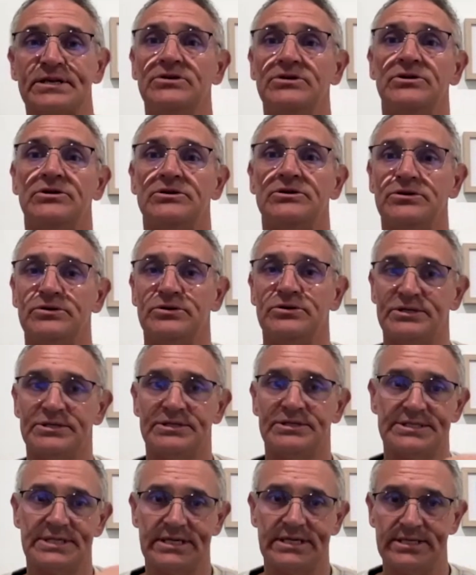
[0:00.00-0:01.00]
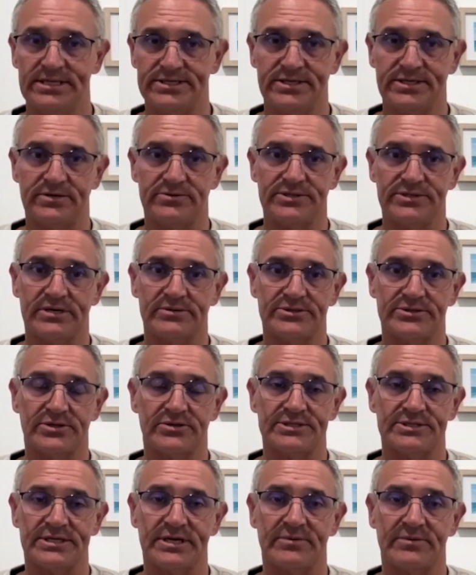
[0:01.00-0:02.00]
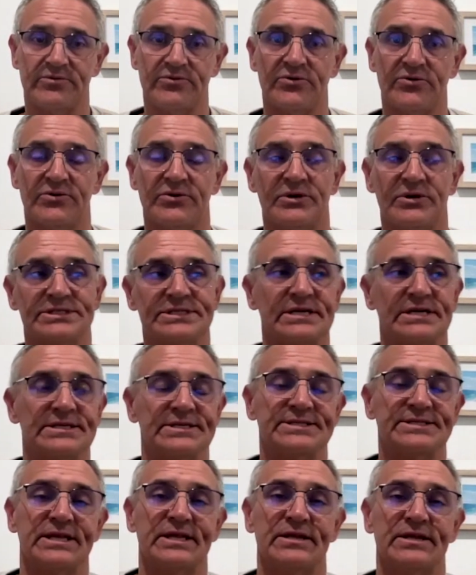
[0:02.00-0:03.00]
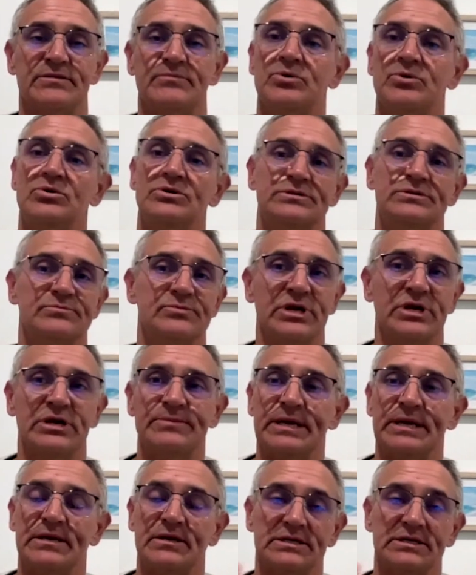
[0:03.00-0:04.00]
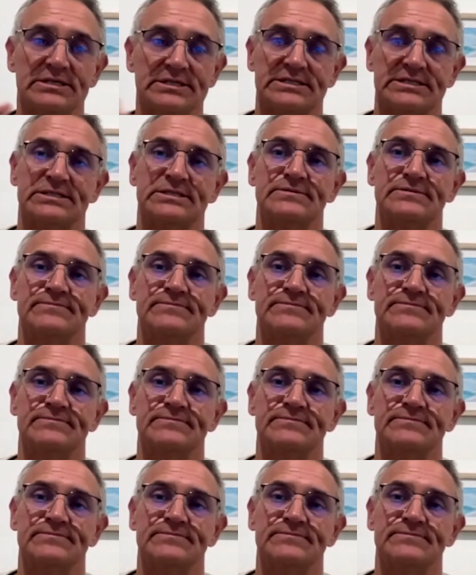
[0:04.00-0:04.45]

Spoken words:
You can see these telltale signs come through, and I started to see that in the boys and bring them down. Like, listen,